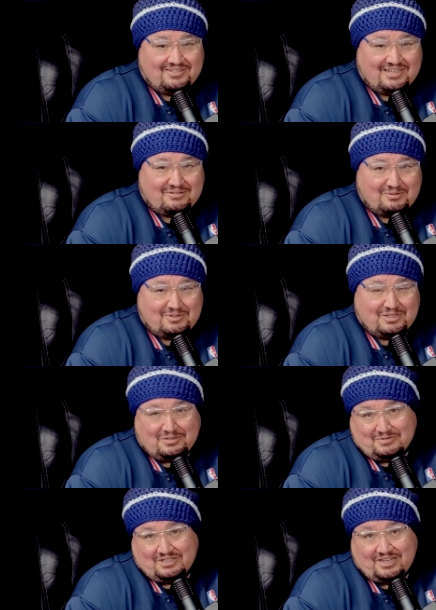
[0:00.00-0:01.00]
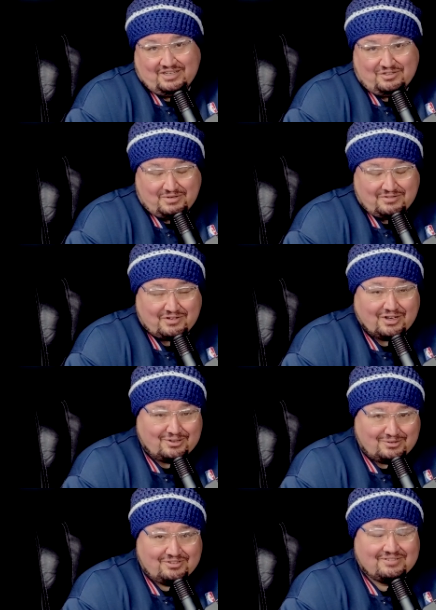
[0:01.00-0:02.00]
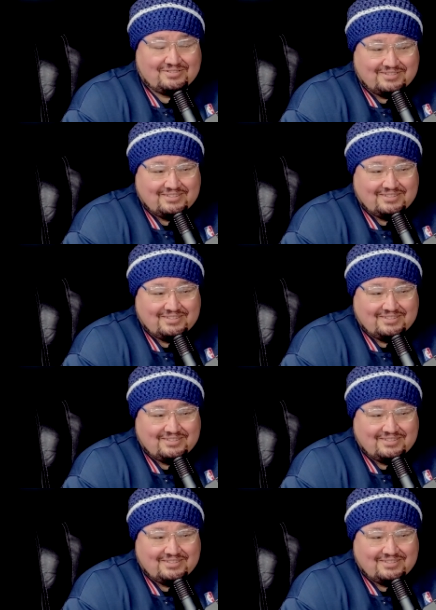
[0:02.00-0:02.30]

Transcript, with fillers: now they don't want to say UFOs.